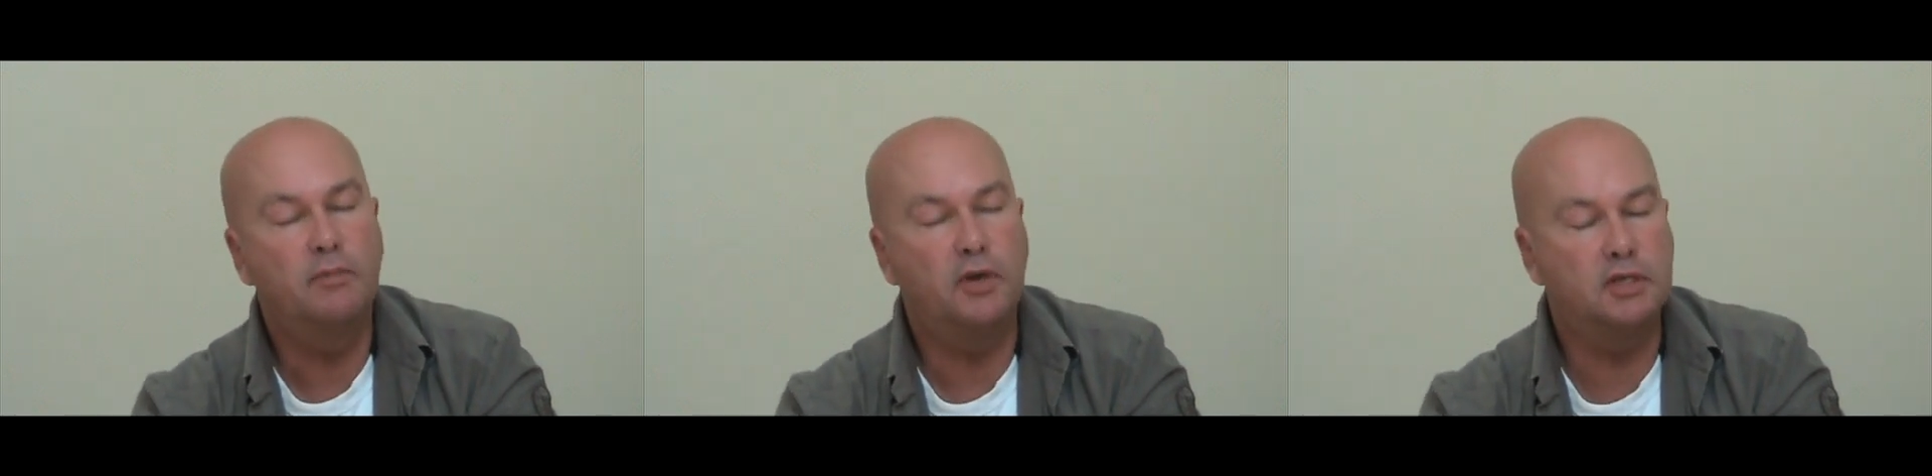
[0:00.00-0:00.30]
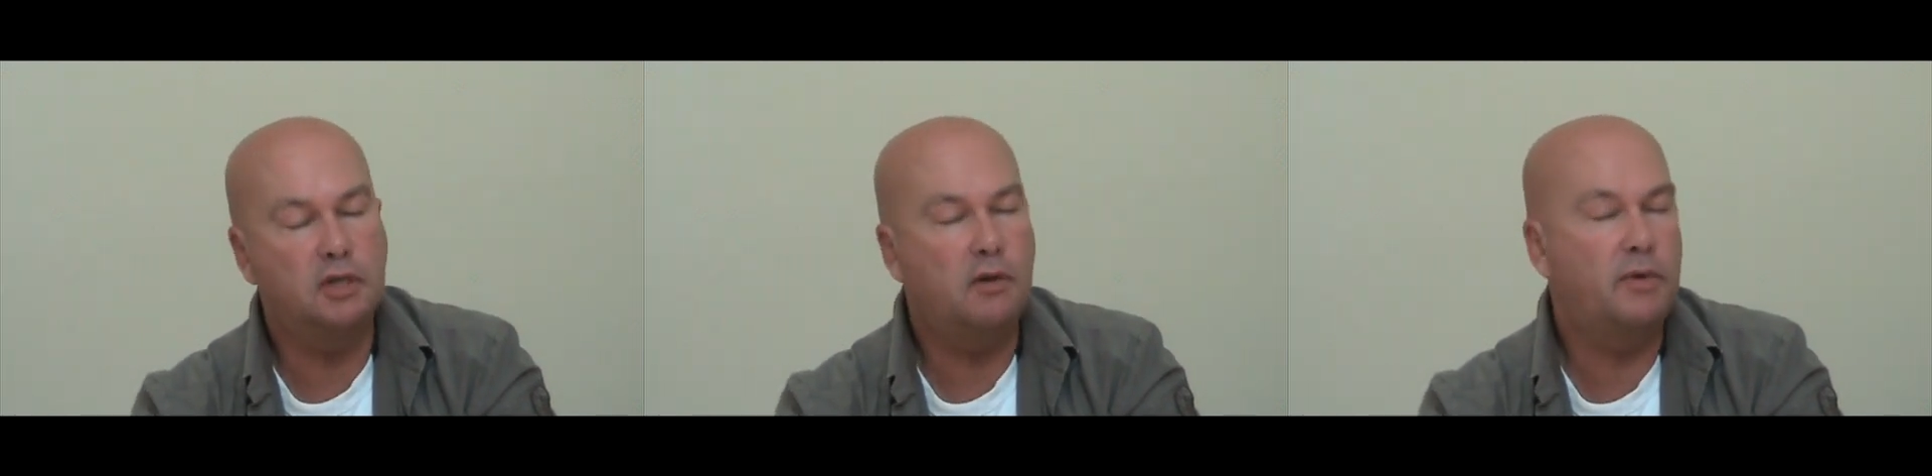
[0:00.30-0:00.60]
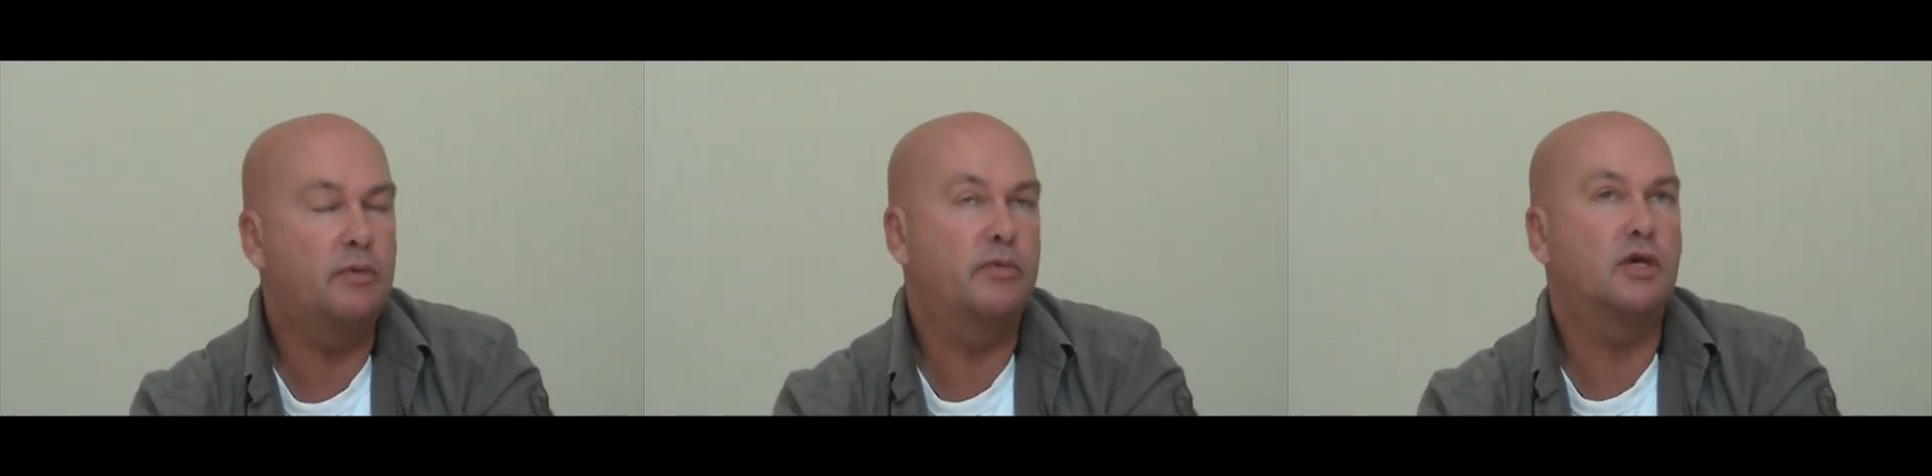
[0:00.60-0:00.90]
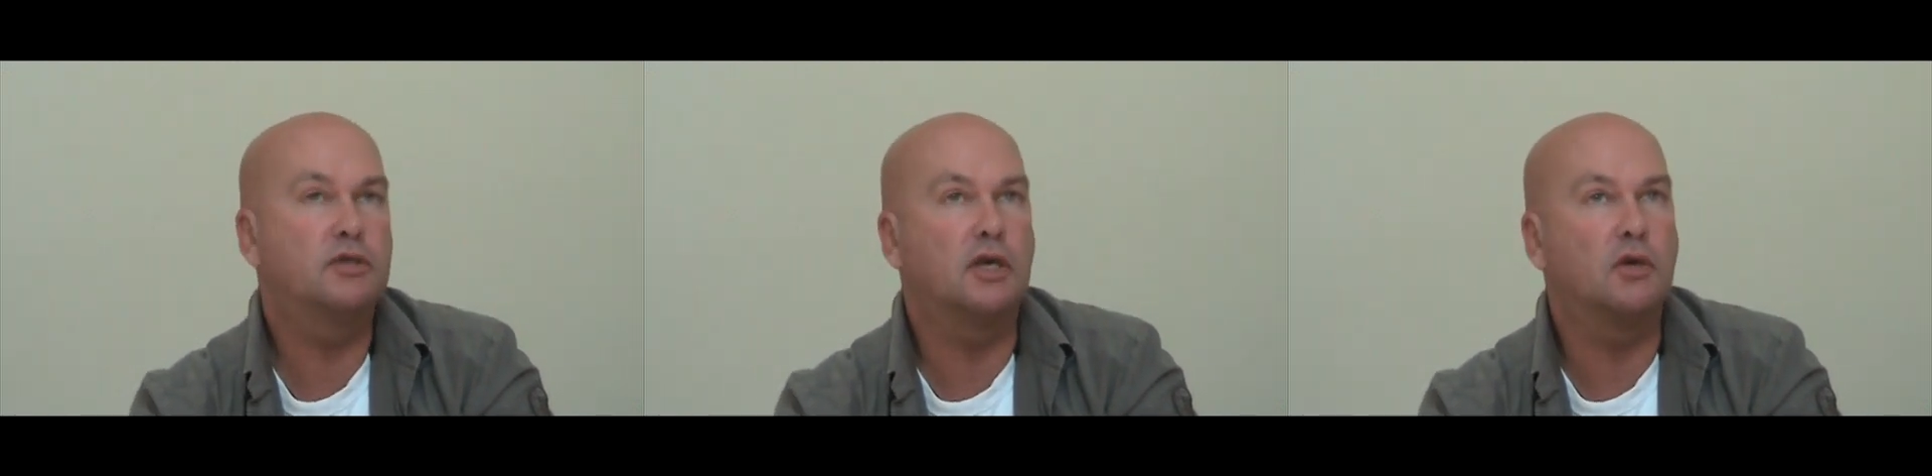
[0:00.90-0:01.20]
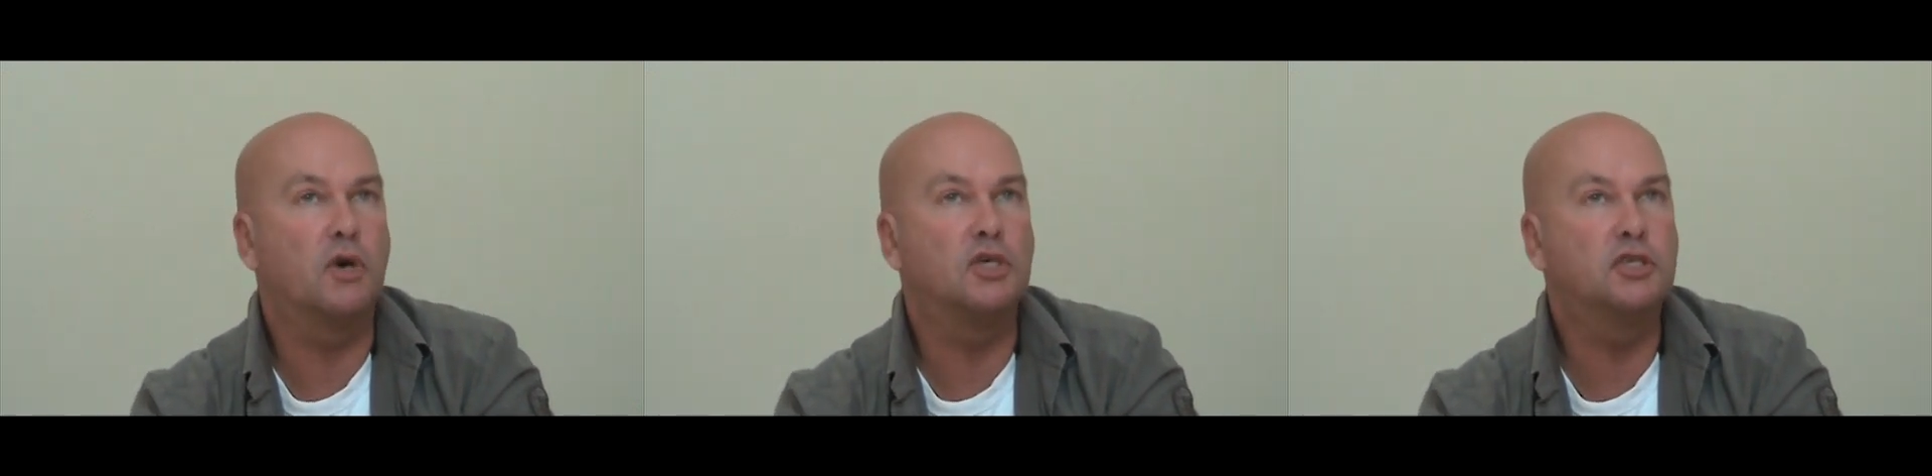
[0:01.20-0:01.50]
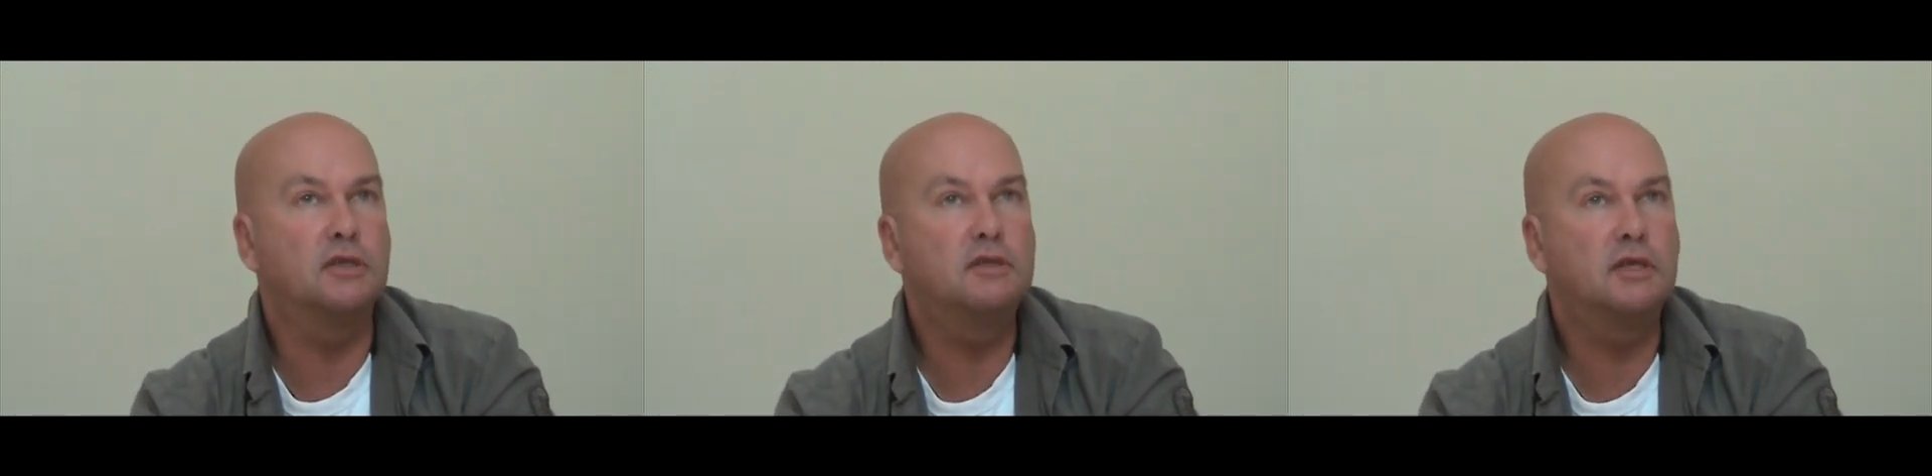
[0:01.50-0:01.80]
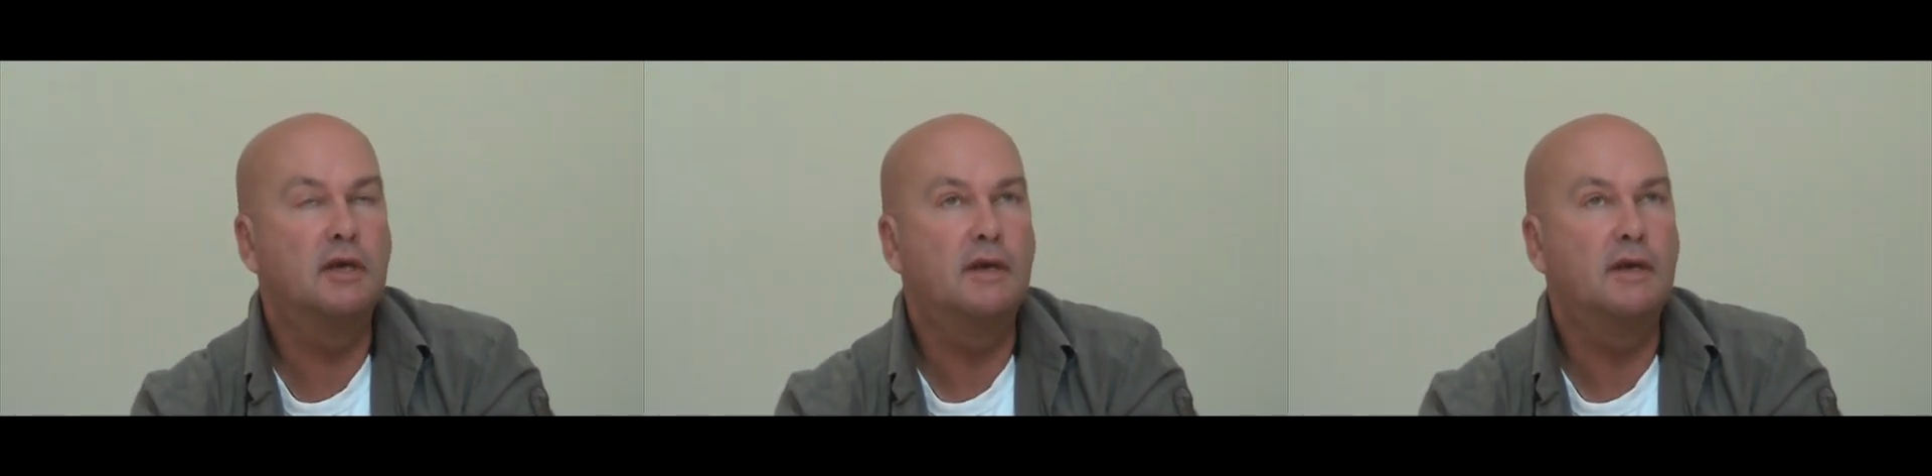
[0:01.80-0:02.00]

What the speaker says: but there's a lot of people who've been asking questions.